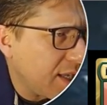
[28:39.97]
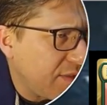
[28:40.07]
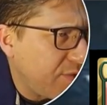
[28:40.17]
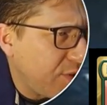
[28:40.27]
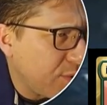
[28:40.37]

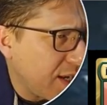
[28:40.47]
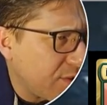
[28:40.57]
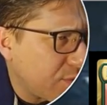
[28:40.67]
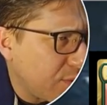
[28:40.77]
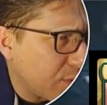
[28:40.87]
If you
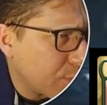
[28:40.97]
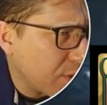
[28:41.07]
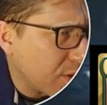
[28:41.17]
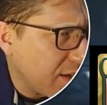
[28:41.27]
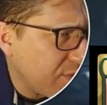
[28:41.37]
gain 3 or
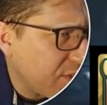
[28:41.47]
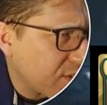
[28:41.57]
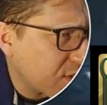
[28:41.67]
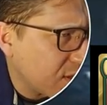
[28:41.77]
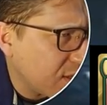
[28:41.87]
more life
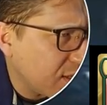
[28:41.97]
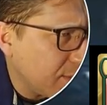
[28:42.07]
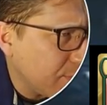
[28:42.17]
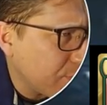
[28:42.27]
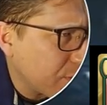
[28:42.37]
this turn,
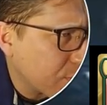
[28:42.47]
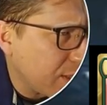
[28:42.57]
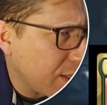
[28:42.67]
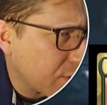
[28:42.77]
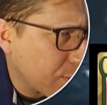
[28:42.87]

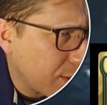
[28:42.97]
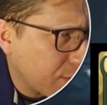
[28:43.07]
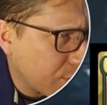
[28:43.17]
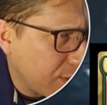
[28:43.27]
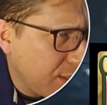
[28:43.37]
create a
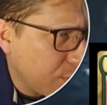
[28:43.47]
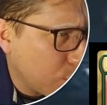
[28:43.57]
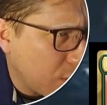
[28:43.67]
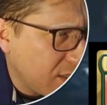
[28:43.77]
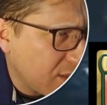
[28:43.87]
3/3
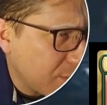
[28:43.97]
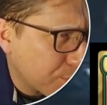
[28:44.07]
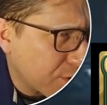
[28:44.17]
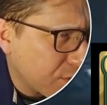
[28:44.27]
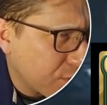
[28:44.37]
white
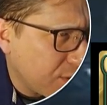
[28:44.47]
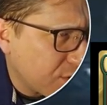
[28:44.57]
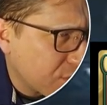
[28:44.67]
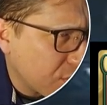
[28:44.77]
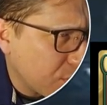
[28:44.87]
bird
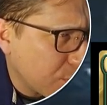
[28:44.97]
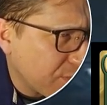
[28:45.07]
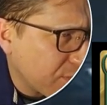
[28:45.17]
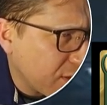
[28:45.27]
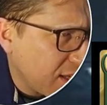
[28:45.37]
creature token with
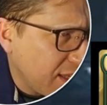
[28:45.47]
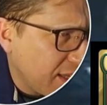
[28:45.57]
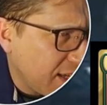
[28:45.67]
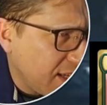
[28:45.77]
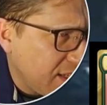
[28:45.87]
flying,
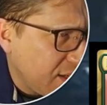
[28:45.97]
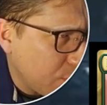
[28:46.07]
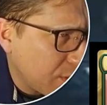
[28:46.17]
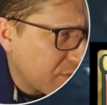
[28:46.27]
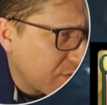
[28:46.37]
and
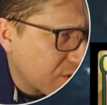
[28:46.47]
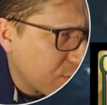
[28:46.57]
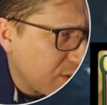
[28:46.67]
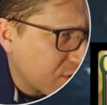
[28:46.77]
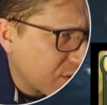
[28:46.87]
whenever this
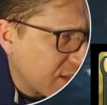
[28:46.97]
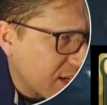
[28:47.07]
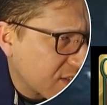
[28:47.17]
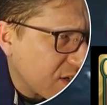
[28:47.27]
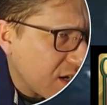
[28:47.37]
creature
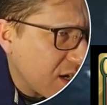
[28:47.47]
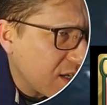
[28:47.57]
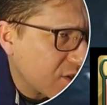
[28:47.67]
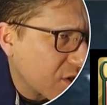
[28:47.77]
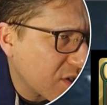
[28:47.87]
attacks,
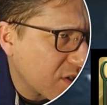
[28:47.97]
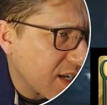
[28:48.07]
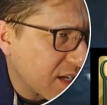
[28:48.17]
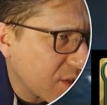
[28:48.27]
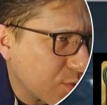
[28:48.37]
target
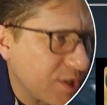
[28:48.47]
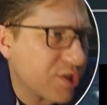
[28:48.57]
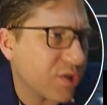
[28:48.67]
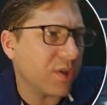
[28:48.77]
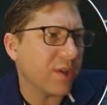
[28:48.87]
attacking creature